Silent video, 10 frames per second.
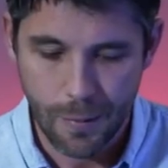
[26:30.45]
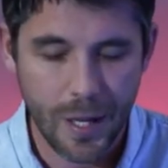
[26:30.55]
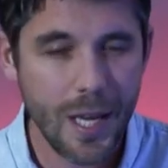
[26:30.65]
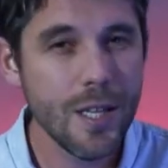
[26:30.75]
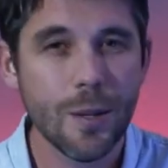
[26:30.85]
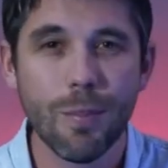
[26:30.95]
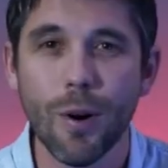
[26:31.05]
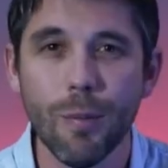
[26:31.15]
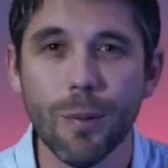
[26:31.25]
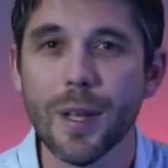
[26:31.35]
But here's the
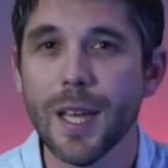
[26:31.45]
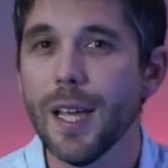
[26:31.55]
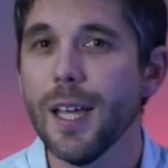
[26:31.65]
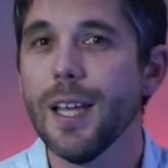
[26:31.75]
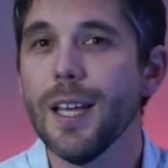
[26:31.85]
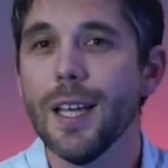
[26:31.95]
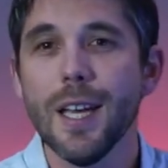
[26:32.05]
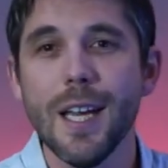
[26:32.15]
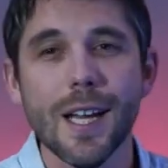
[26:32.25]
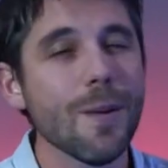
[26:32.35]
problem.
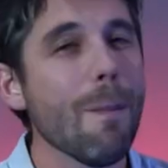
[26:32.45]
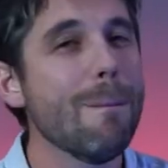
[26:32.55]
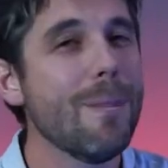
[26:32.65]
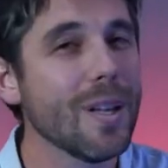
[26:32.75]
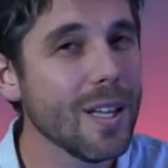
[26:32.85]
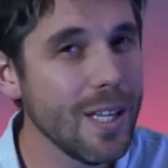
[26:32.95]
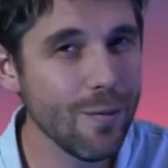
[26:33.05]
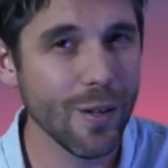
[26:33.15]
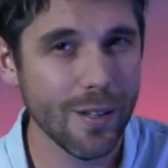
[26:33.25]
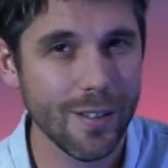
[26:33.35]
He doesn't
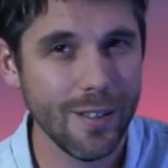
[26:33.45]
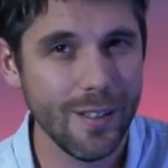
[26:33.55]
believe it.